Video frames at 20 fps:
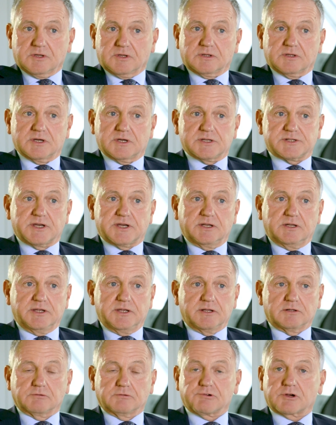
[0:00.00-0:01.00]
there's a
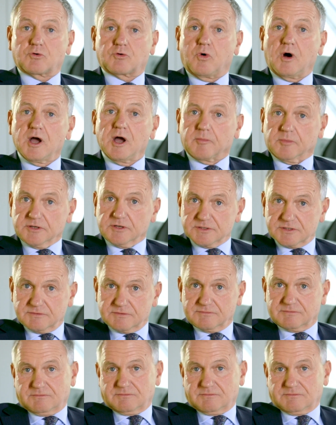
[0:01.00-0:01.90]
legal requirement